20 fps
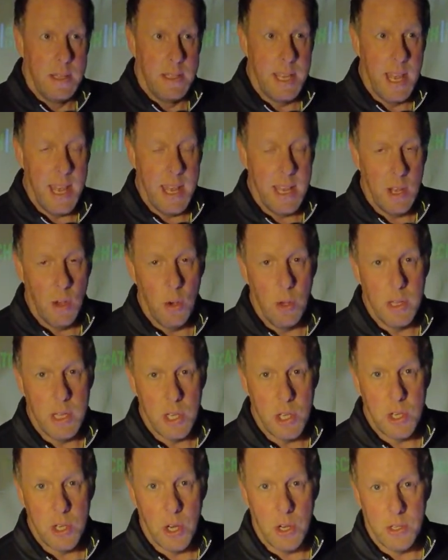all
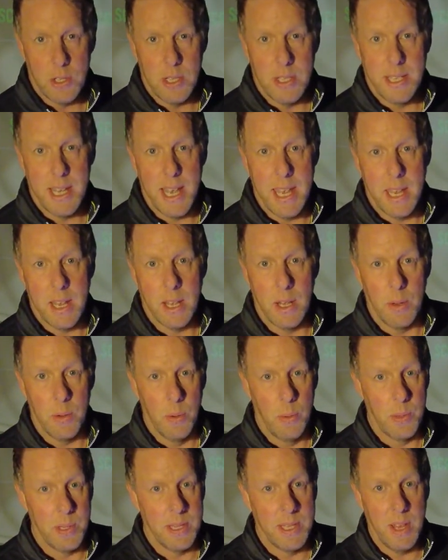these shots are taken
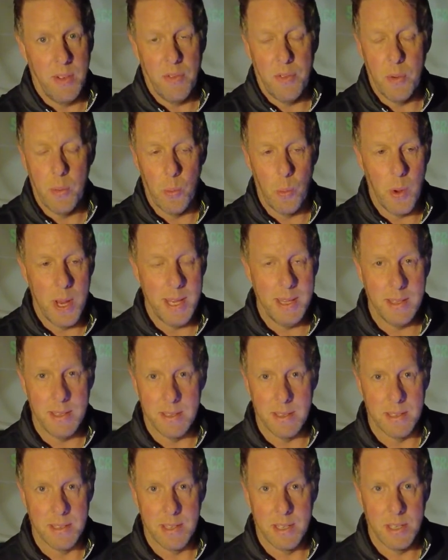with different
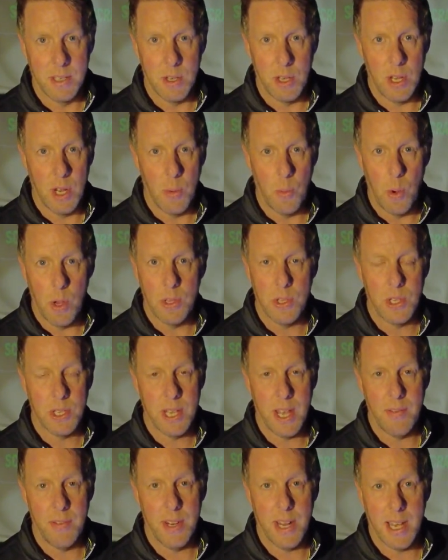winds. So, you know, one
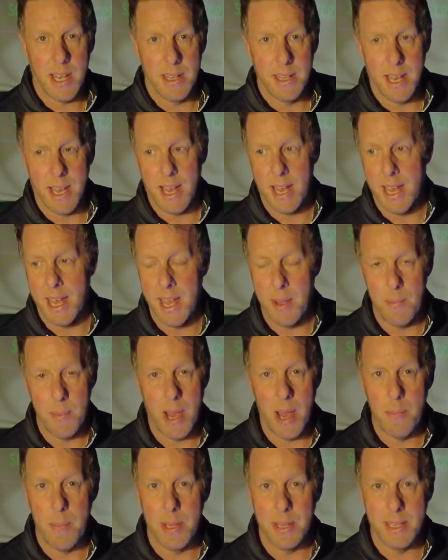7-iron that I hit
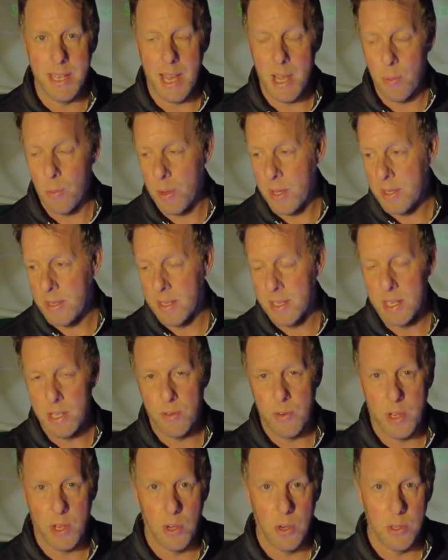might have been downwind and
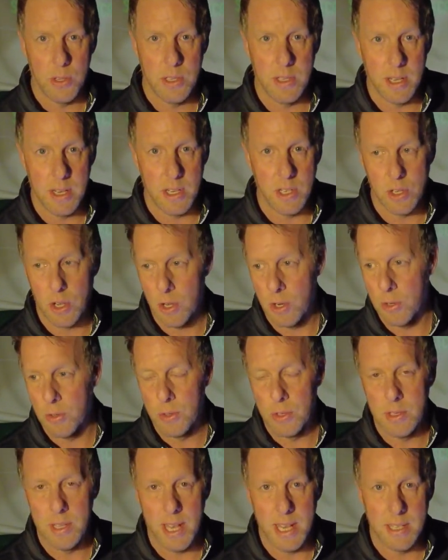it's recording that it's gone
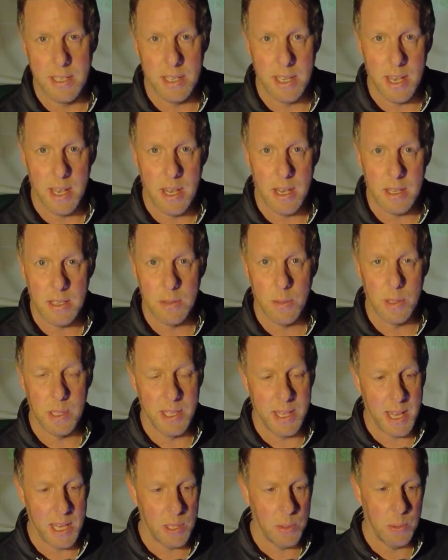180 yards, when the
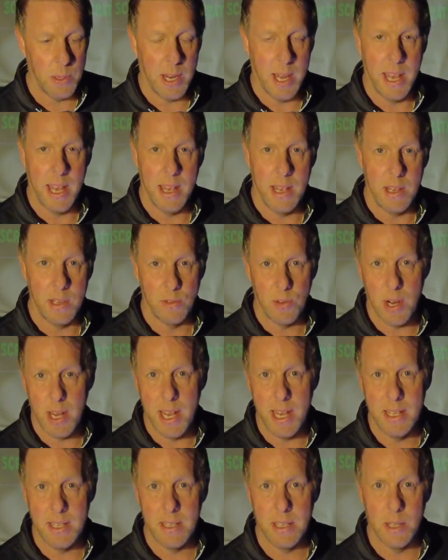next one I hit is right
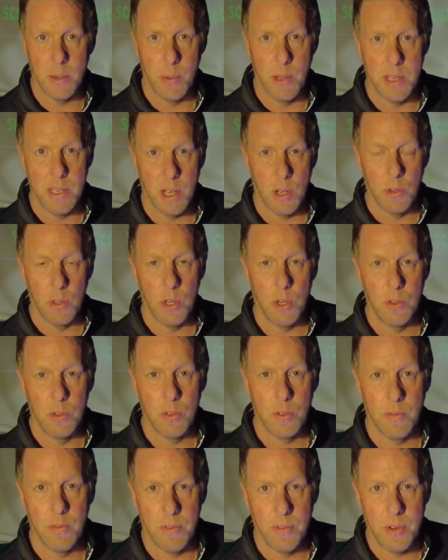into the wind, it goes
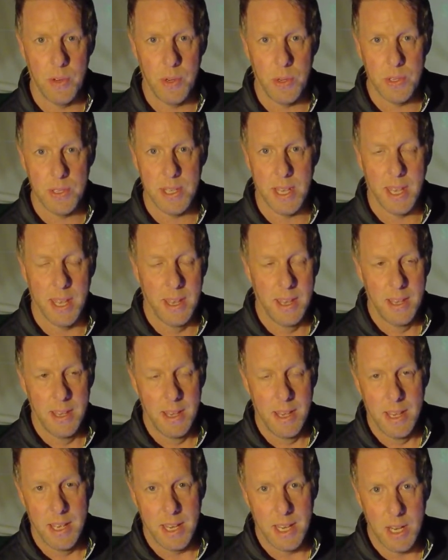140.
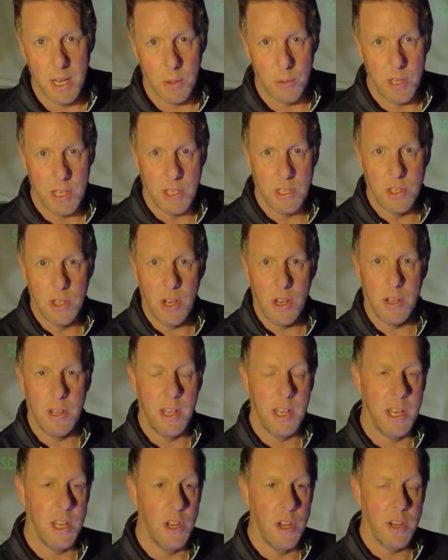You know, it's not,
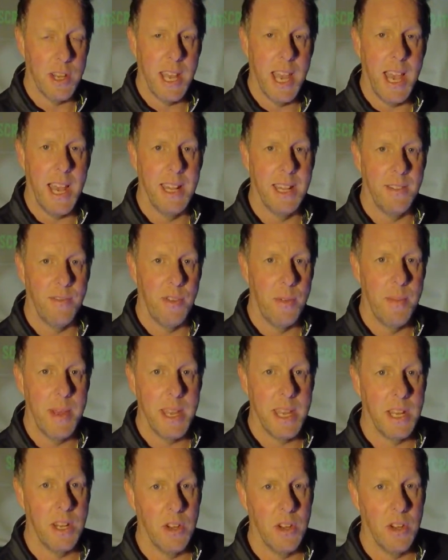you're not getting, for me, you're